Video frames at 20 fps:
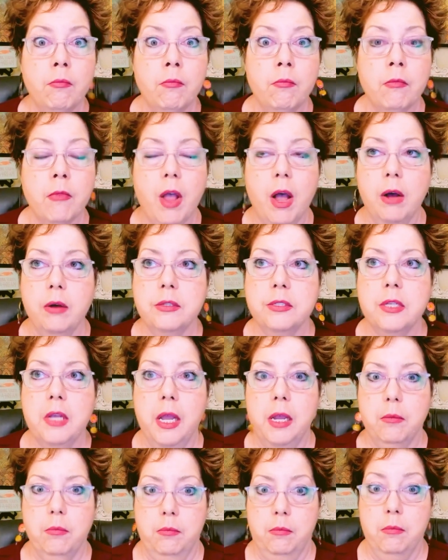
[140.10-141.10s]
I was
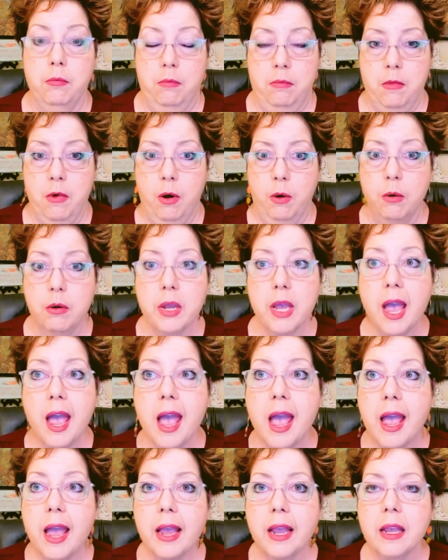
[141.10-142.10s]
like,
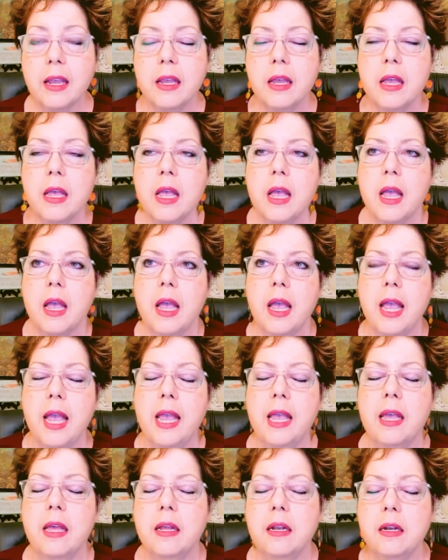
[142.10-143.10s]
okay.
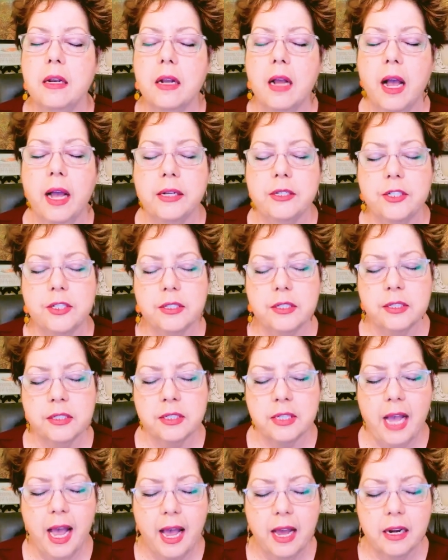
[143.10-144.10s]
And I just
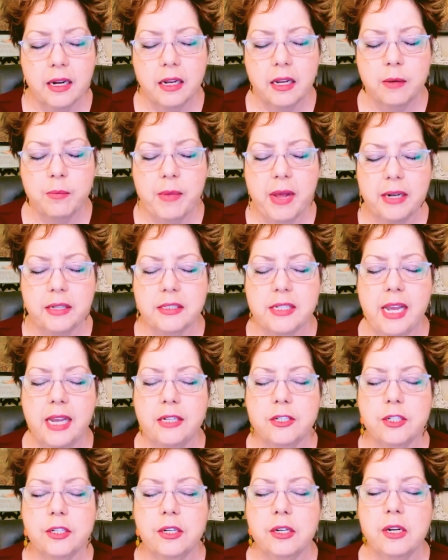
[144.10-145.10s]
sat in
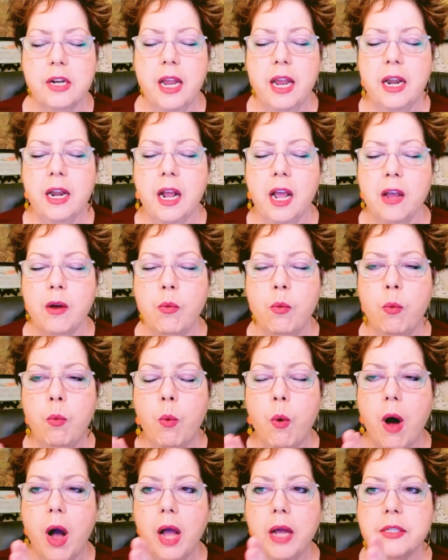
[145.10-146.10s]
meditation and I
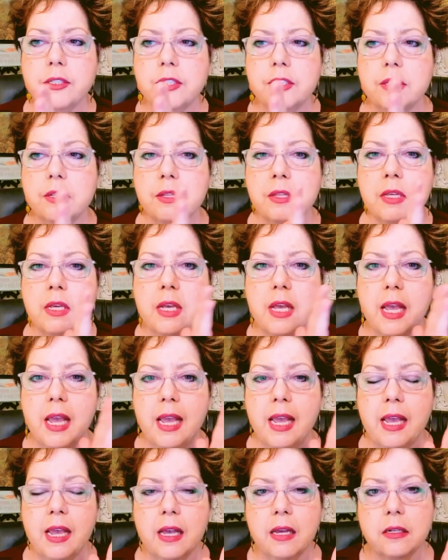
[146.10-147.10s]
watched the
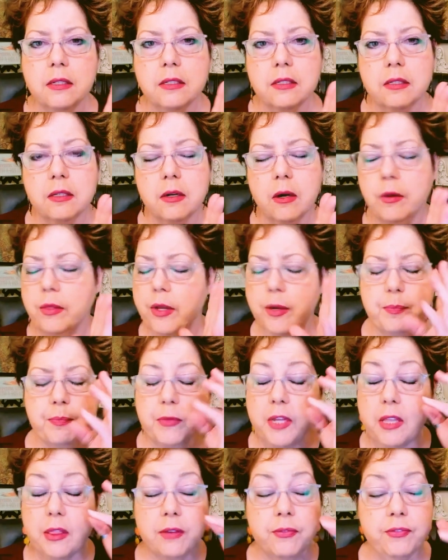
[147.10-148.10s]
ant, or
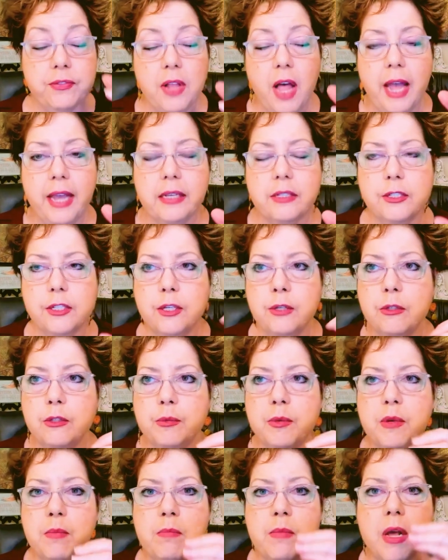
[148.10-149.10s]
the fly, excuse
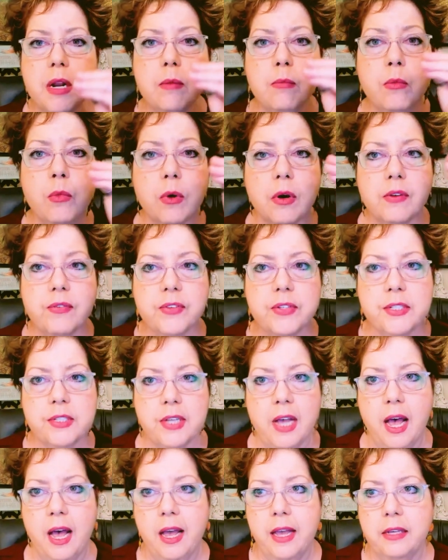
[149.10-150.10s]
me,
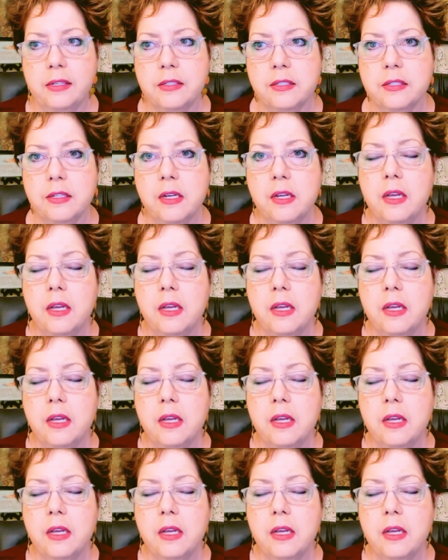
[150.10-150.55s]
metamorphosize